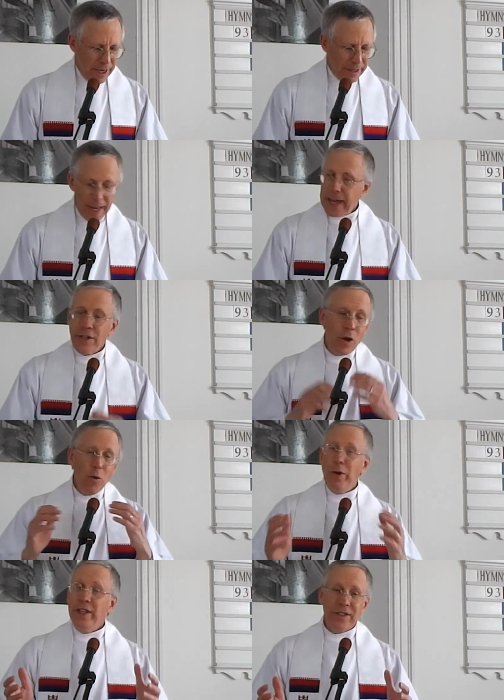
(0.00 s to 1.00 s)
They had
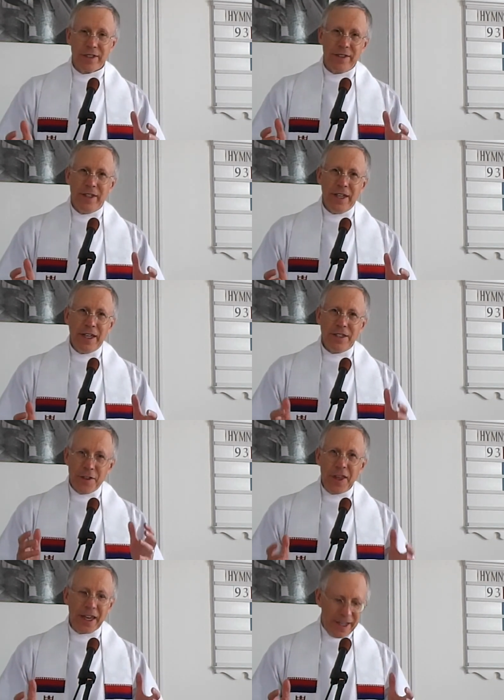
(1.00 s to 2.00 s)
no reason to
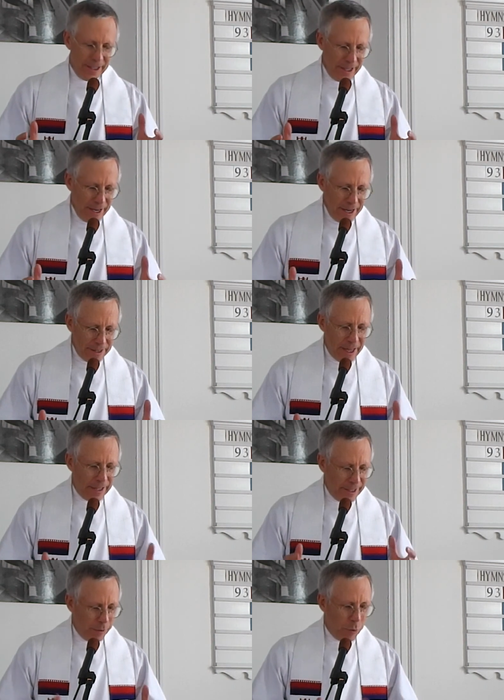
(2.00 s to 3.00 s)
think
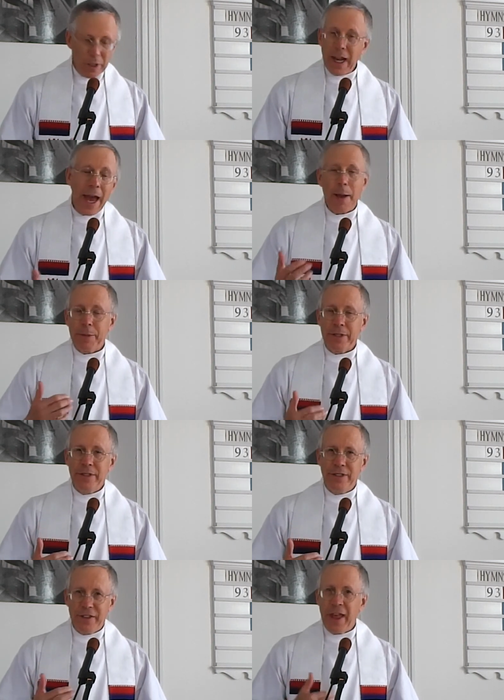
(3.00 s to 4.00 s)
that it wouldn't
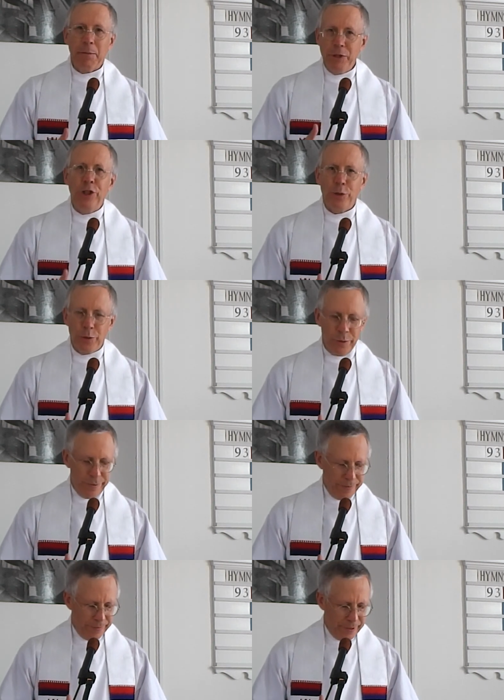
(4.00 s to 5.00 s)
happen to them too
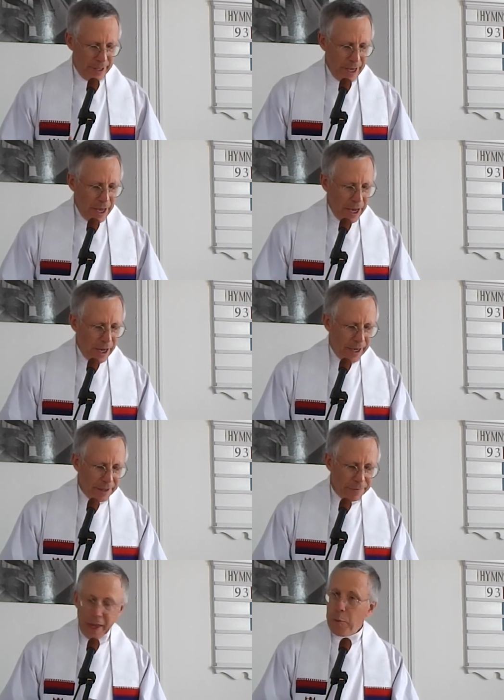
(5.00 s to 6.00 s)
uh,
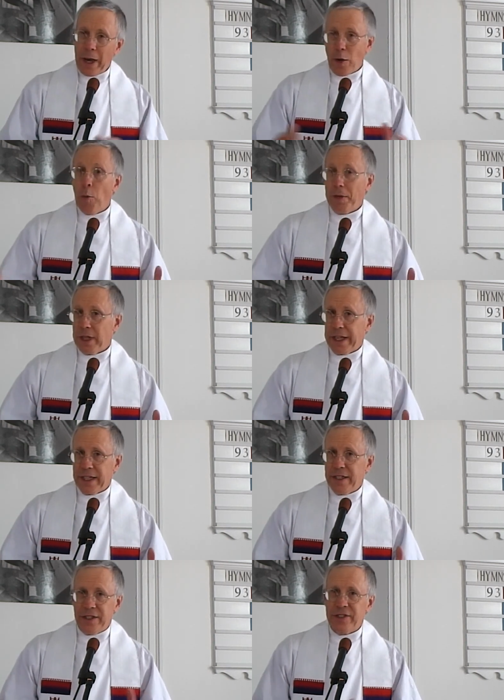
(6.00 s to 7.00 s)
if they went openly
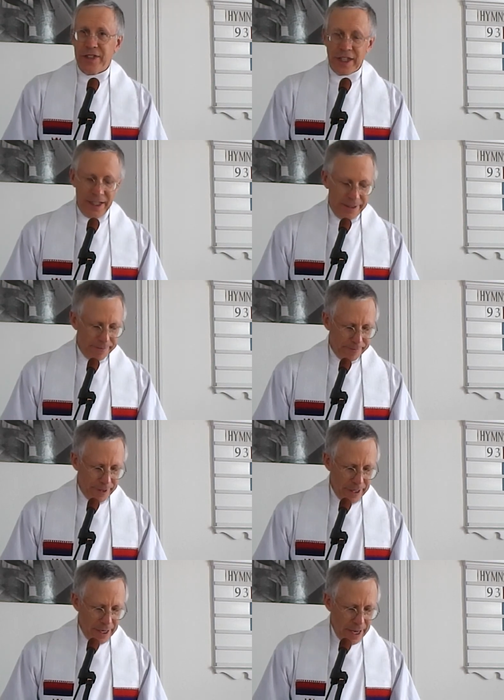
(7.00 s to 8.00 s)
into the city.
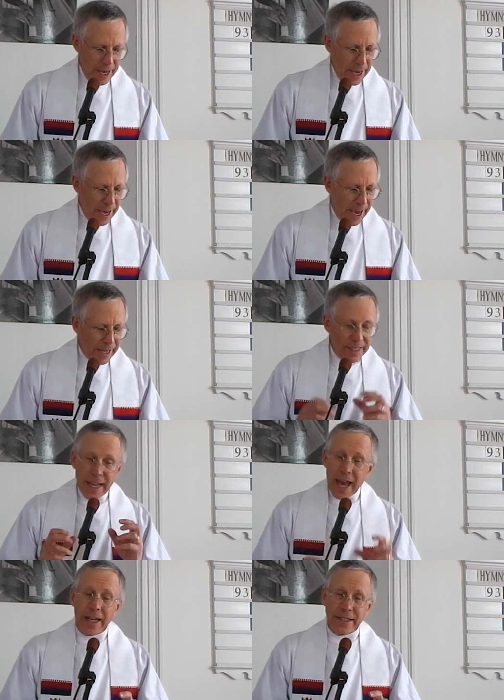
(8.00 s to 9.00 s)
And
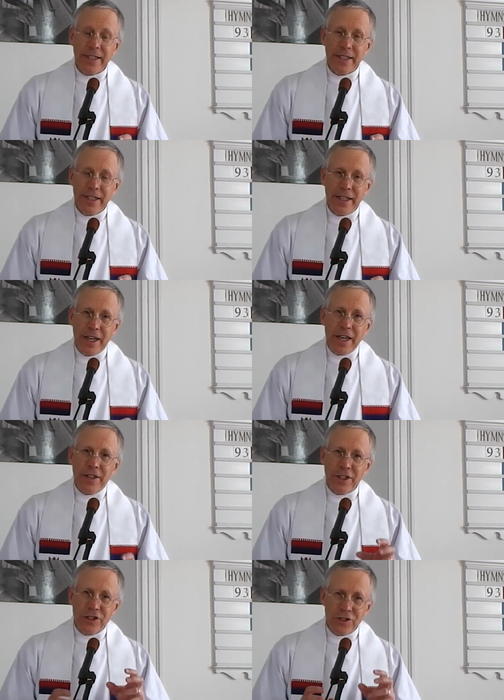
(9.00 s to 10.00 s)
yet,
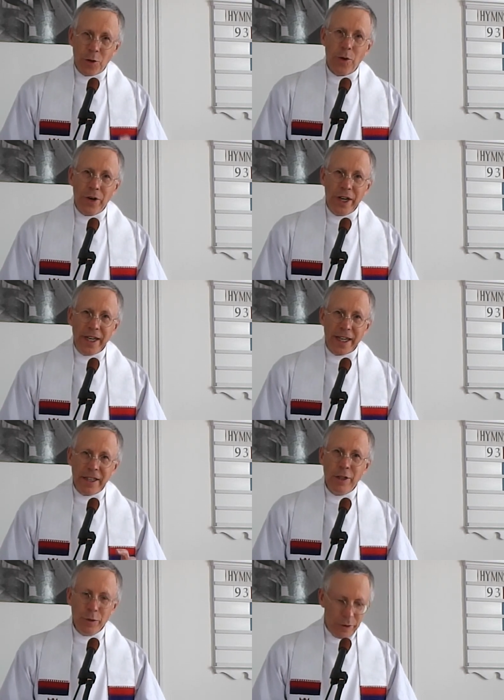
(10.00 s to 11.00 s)
the story
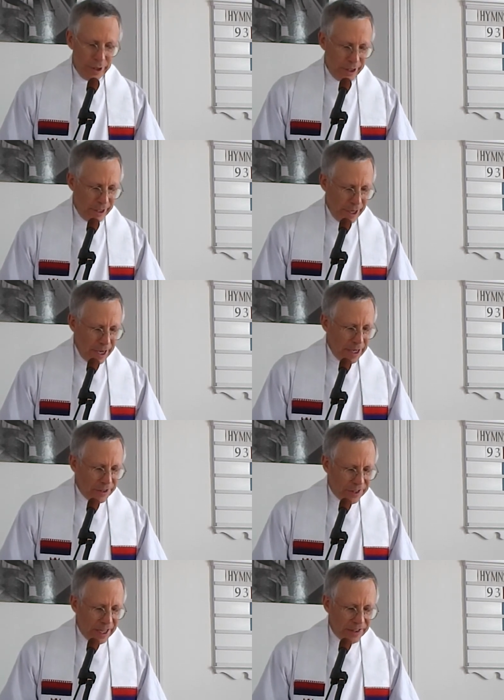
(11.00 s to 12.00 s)
in Luke
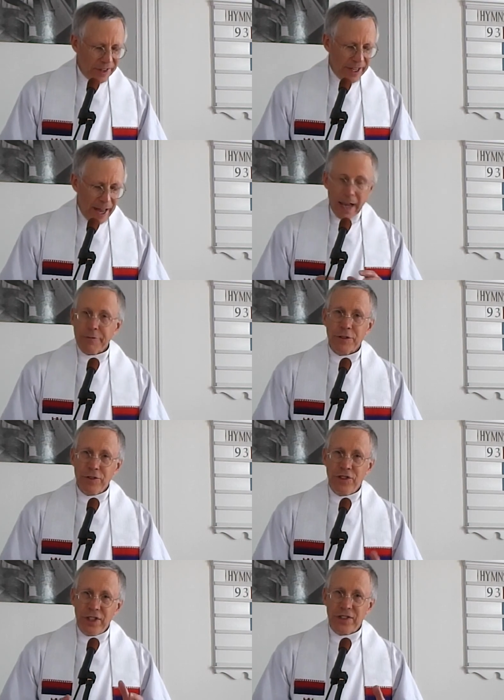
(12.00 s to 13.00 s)
says that after
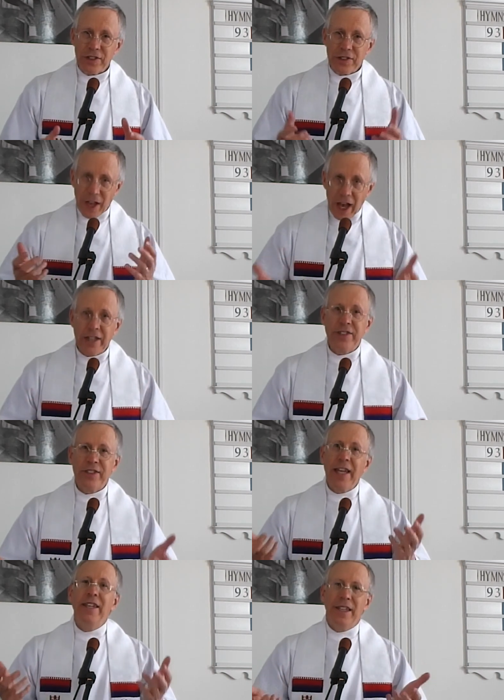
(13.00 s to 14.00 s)
Jesus
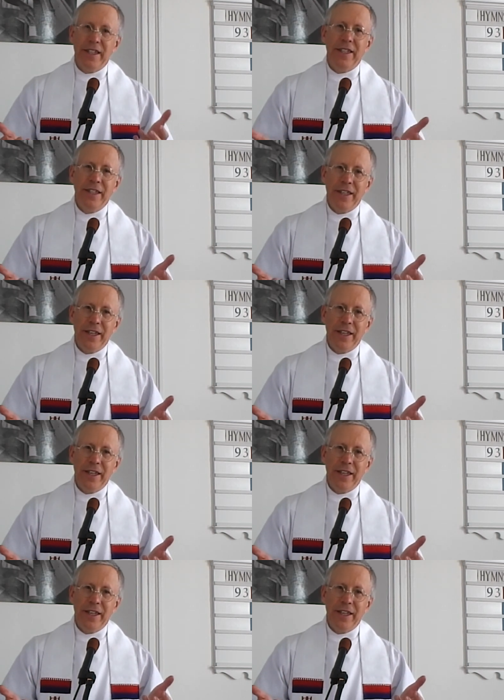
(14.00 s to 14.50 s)
ascended,